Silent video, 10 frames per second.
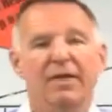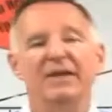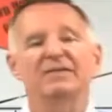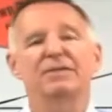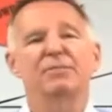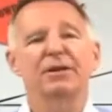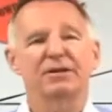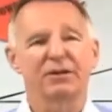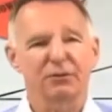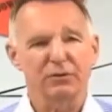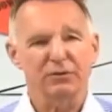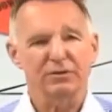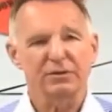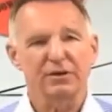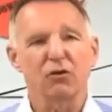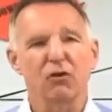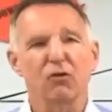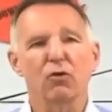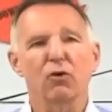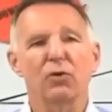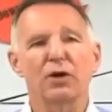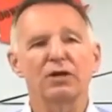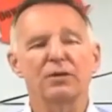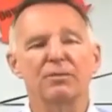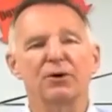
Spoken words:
That's the big difference. And although our radiant